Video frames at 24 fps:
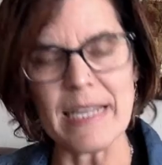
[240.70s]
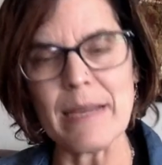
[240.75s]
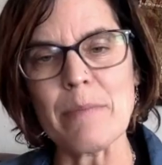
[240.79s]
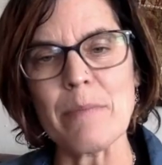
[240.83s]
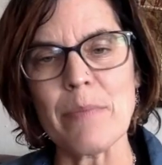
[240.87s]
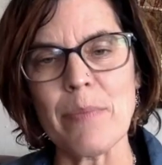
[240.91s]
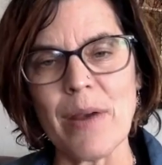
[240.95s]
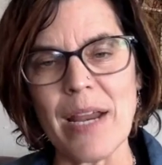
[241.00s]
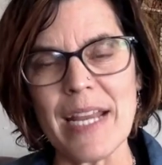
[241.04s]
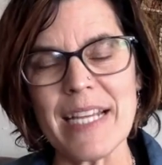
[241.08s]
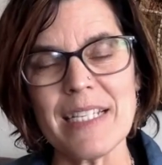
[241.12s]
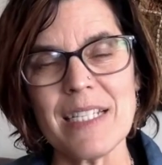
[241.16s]

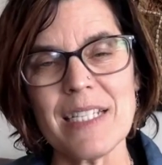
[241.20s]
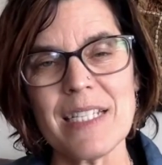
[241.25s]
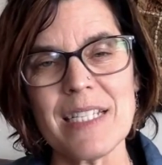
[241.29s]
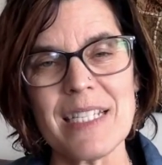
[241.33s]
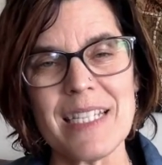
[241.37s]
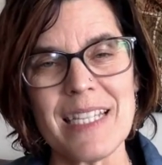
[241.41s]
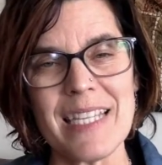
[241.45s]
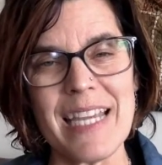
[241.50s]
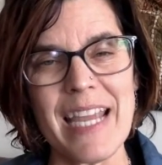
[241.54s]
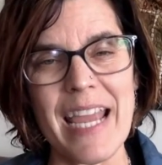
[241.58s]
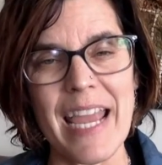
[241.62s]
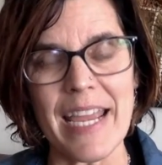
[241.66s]
embraced
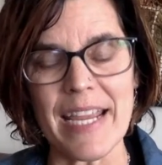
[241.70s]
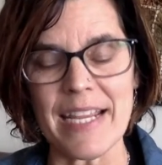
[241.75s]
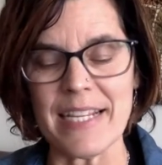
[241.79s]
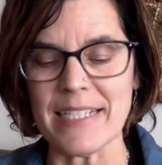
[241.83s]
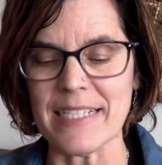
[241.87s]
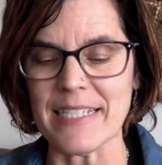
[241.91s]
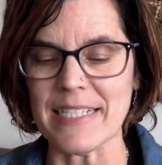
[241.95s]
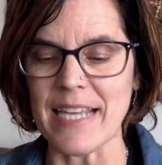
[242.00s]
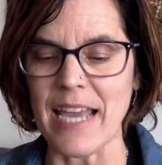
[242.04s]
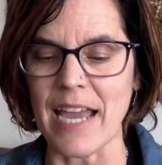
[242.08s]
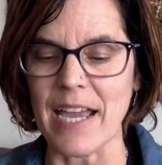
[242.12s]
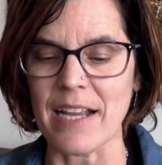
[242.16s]
the egg
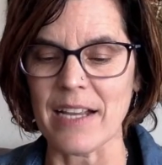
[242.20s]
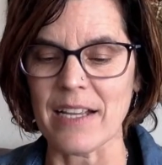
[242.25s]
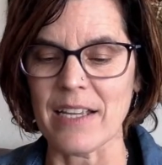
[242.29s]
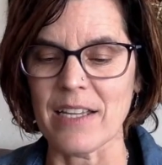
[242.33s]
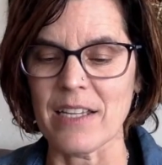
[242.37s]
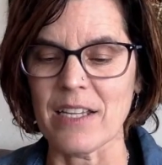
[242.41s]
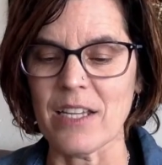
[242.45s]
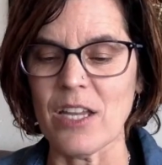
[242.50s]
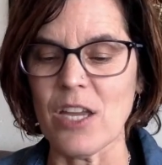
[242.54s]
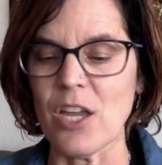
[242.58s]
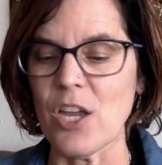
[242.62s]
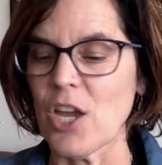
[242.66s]
sac.
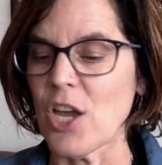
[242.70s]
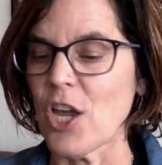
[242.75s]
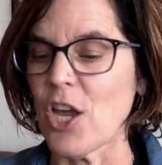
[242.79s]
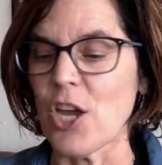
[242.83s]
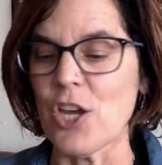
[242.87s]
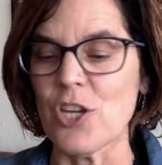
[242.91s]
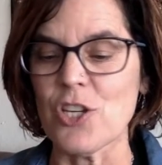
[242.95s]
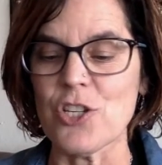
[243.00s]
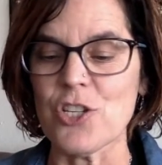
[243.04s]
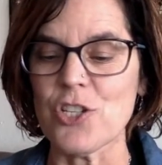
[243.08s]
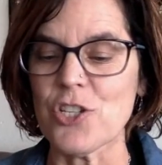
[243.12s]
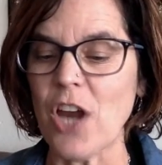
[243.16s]

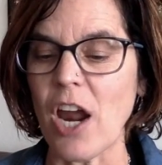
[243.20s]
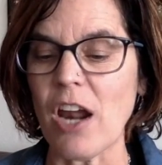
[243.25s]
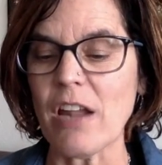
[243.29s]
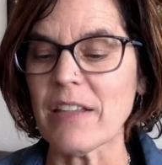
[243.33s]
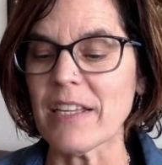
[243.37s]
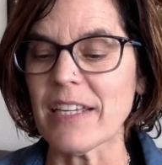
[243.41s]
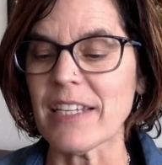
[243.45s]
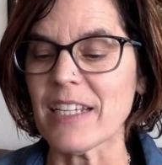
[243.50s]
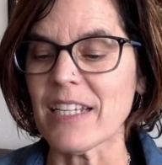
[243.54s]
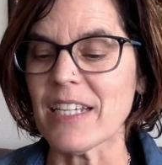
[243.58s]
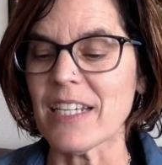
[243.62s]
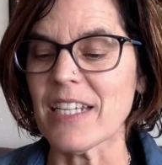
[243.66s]

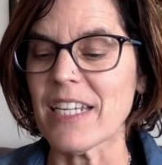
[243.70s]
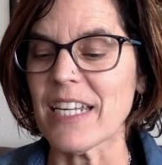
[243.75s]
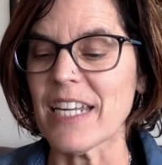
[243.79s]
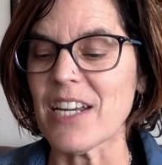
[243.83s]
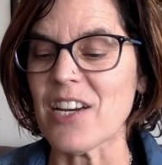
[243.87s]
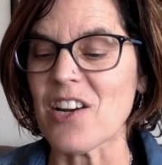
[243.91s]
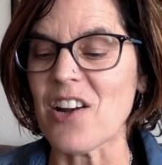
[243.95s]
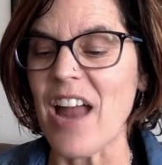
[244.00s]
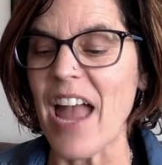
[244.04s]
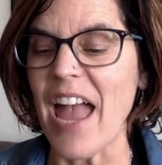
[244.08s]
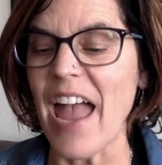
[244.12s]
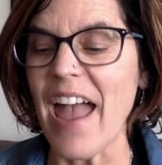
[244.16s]
Charlotte could
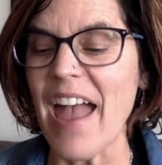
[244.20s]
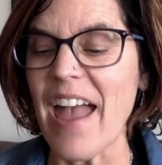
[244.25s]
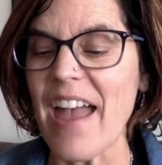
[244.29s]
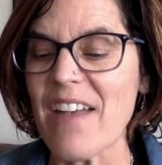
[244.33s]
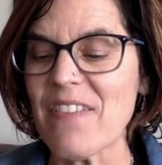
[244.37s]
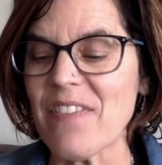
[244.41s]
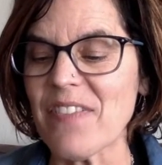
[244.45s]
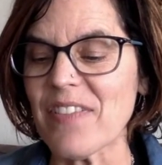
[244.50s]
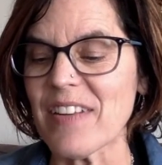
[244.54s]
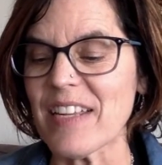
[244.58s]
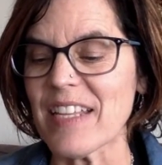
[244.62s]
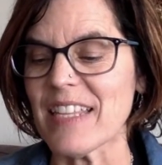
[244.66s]
hear
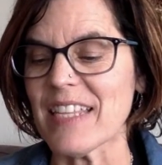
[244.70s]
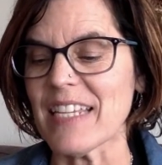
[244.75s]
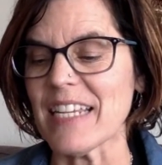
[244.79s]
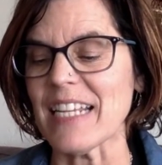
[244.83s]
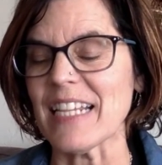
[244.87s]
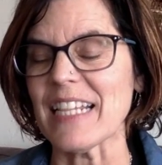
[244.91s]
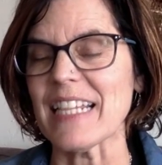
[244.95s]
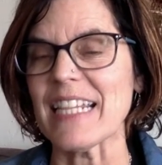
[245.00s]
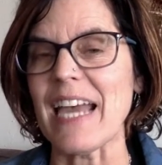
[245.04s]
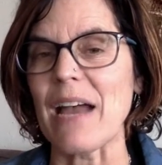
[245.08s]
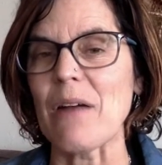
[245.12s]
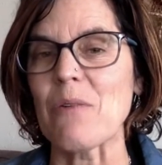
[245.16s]

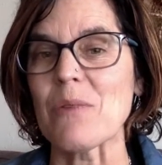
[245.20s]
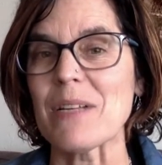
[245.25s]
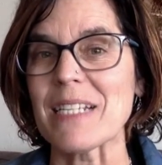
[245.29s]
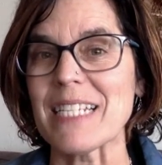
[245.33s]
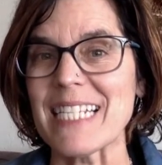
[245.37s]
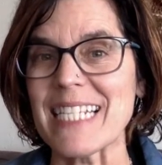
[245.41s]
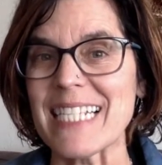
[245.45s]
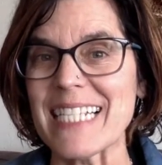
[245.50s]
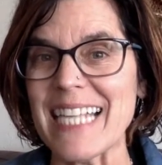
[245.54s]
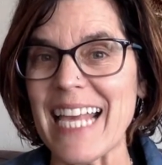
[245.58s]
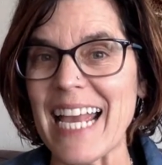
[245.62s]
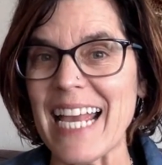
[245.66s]
everything that was
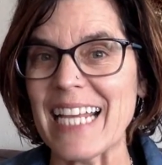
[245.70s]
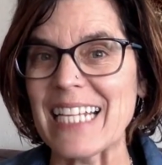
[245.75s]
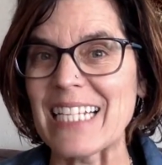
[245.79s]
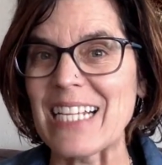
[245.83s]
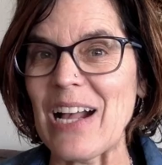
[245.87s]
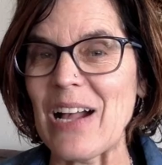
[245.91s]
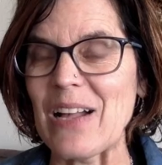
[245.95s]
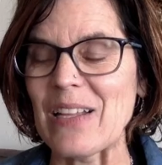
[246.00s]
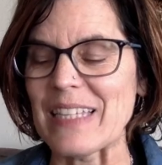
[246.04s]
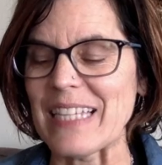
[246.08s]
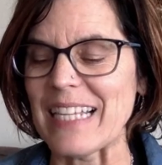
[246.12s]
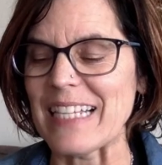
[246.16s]
said
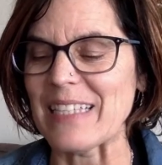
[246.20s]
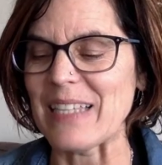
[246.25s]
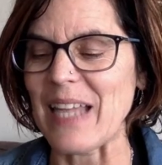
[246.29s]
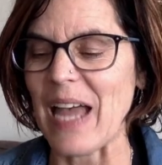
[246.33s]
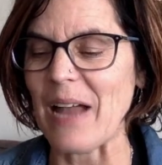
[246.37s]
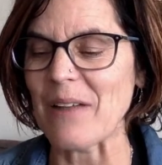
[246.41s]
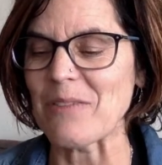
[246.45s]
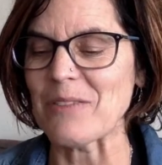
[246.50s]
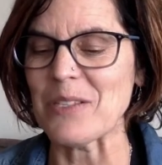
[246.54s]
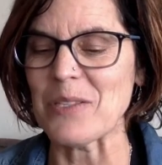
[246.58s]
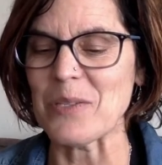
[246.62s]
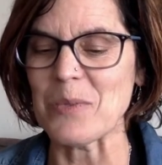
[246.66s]
on the
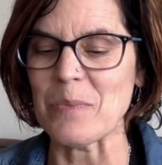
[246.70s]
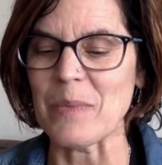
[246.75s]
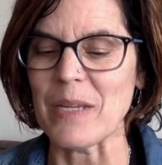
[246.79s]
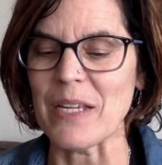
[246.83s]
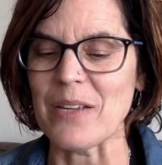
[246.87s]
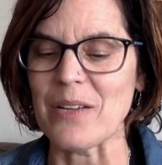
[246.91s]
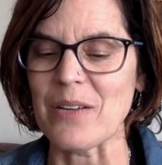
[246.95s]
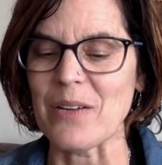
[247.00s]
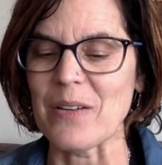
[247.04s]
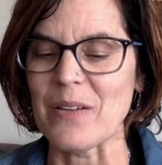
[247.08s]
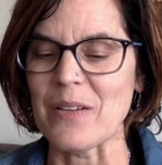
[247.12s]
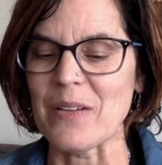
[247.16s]

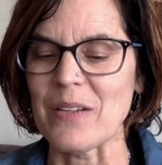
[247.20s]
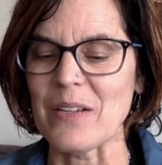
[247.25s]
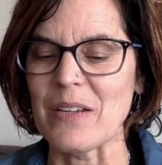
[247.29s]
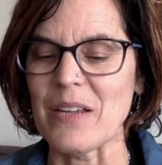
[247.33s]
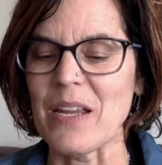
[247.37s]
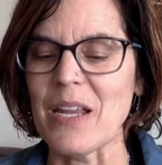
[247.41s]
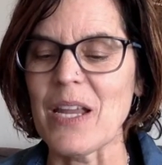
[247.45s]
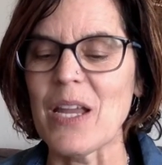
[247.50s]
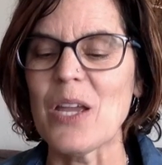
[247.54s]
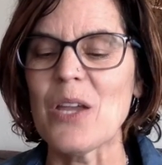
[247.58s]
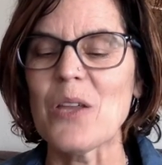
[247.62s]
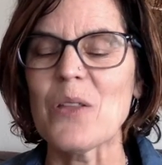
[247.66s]
loudspeaker.
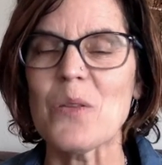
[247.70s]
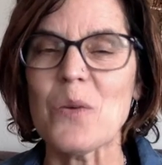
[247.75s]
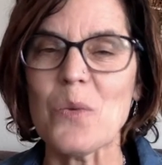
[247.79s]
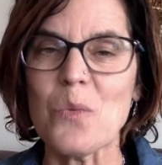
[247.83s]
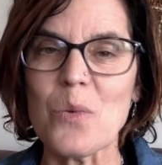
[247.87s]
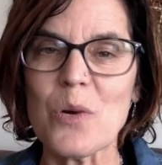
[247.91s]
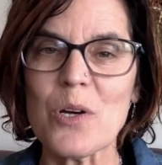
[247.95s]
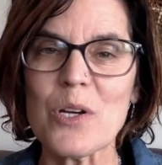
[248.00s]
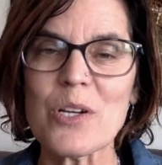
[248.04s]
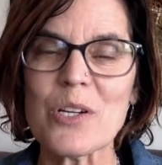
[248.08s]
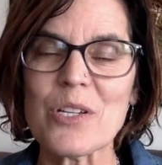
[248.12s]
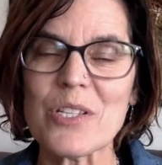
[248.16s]
The
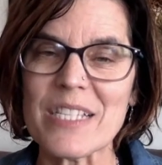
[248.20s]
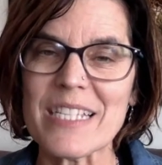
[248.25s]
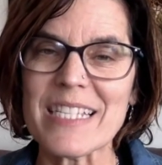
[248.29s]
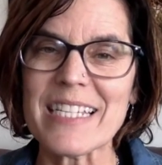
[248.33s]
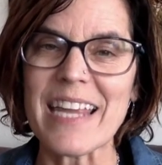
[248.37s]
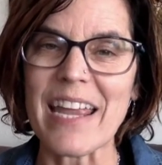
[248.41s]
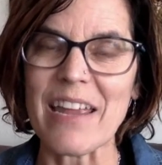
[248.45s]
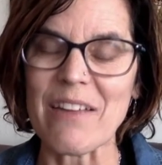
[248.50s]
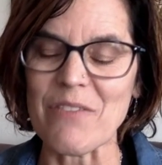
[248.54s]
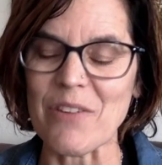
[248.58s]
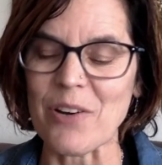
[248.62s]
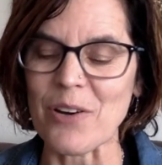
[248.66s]
words
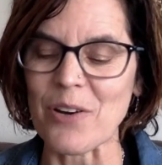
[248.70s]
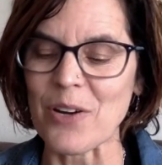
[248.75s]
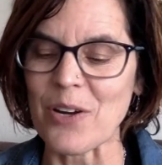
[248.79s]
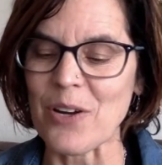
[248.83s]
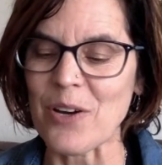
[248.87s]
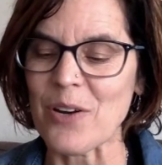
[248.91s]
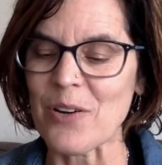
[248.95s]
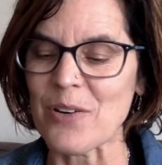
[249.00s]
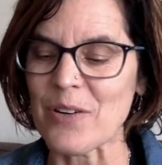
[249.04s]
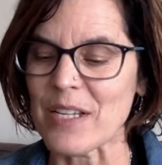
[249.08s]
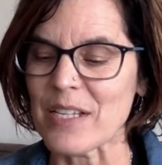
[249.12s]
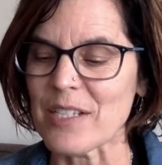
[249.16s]
gave her
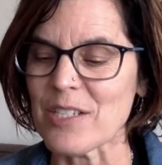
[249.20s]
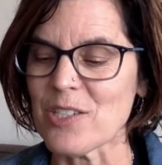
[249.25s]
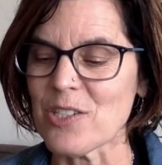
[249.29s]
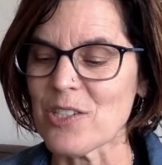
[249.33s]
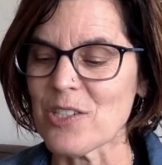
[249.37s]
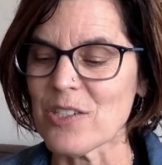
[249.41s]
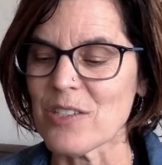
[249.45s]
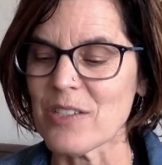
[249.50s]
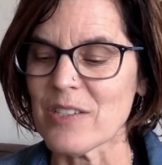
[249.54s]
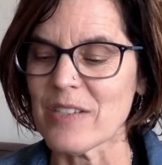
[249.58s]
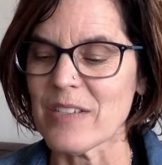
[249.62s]
courage.